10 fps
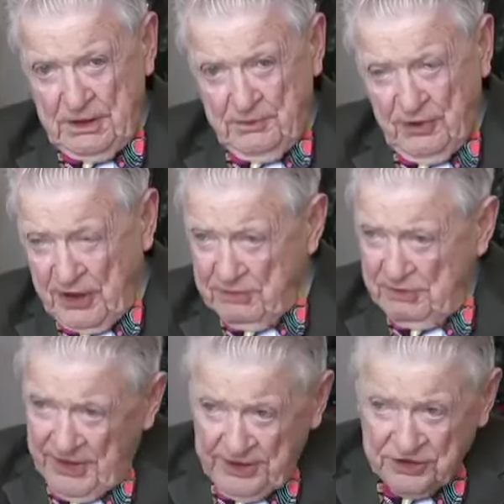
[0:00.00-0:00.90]

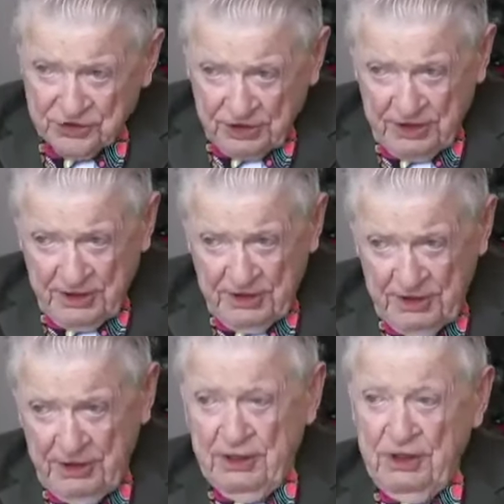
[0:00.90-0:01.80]
department manager
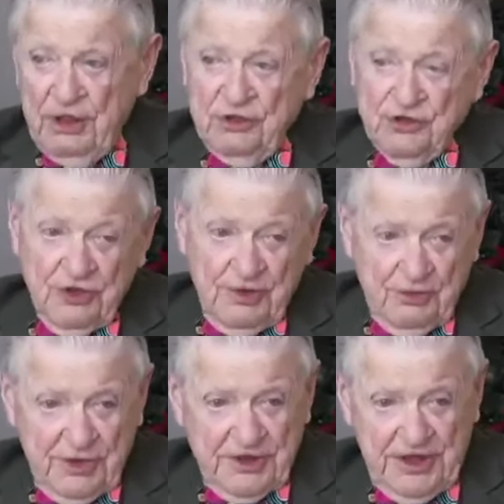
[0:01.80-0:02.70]
showed
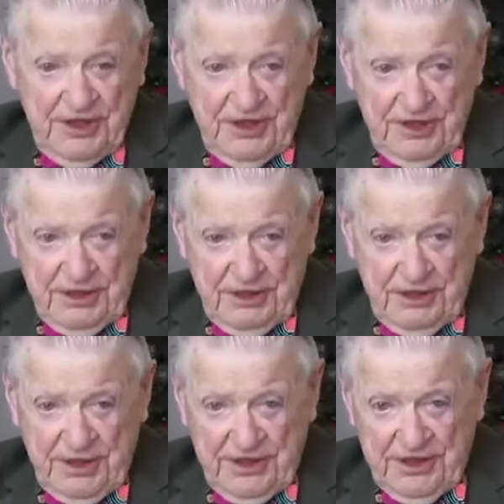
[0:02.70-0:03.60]
up one day
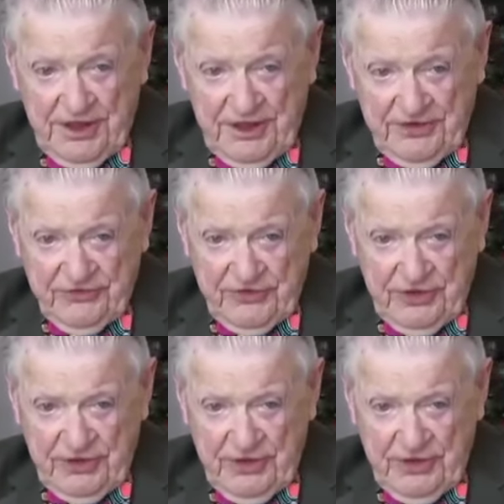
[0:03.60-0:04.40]
and he asked